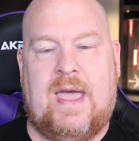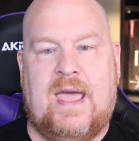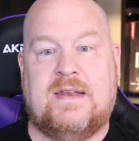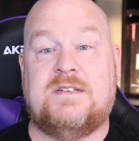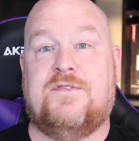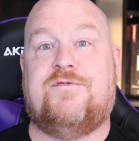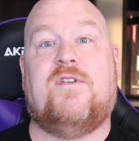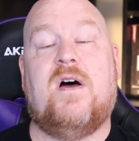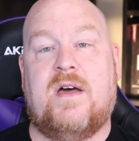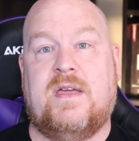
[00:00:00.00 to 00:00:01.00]
and
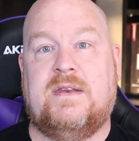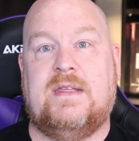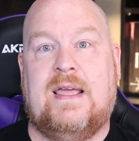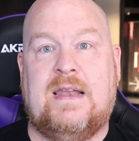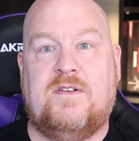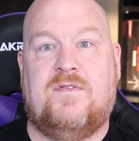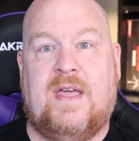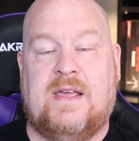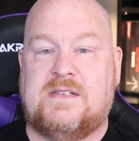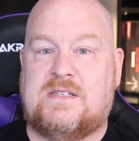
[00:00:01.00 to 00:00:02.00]
defined in
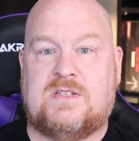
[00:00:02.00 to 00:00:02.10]
advance.